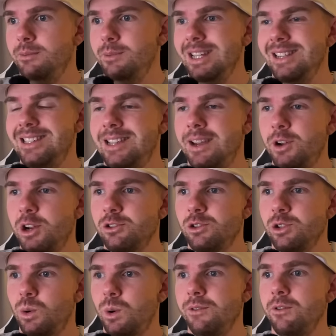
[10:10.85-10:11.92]
But
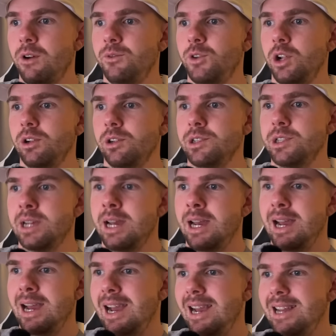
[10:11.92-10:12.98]
$725,
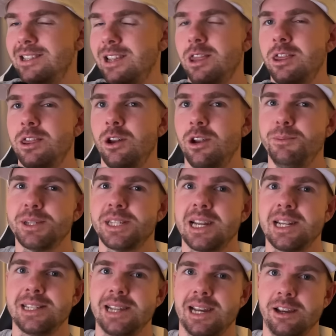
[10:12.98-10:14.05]
it's a
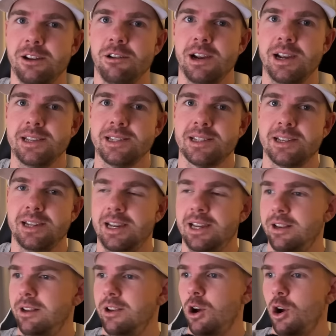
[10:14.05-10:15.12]
30% decrease in